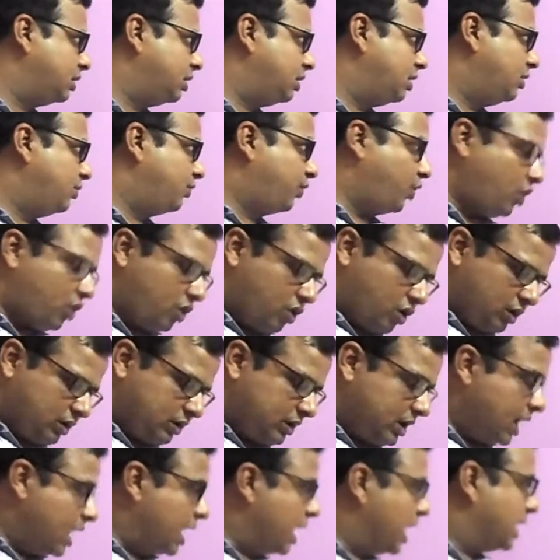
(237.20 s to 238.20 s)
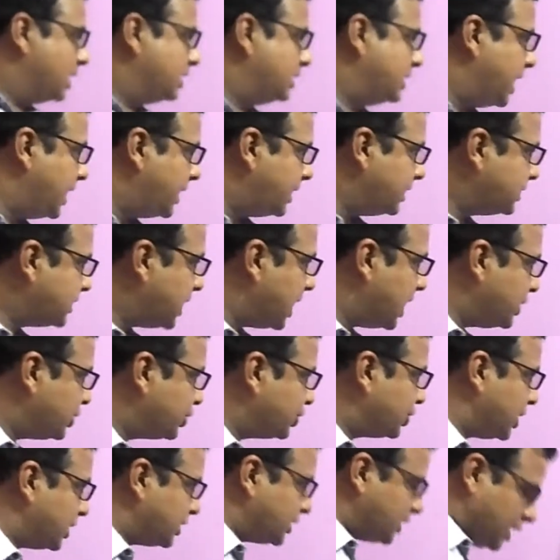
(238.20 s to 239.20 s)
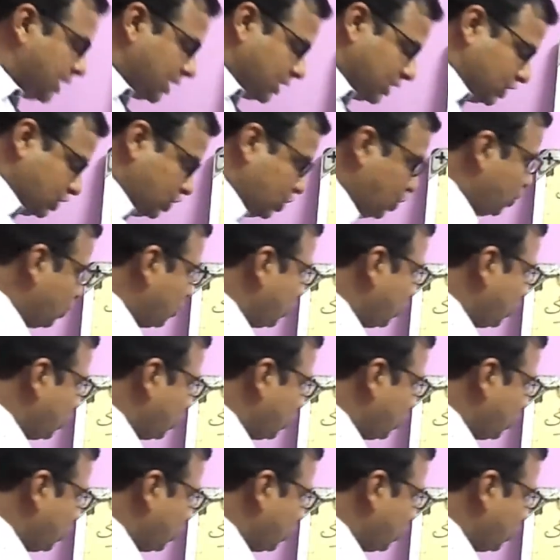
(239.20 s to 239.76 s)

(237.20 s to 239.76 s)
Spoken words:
force, that is the stresses due to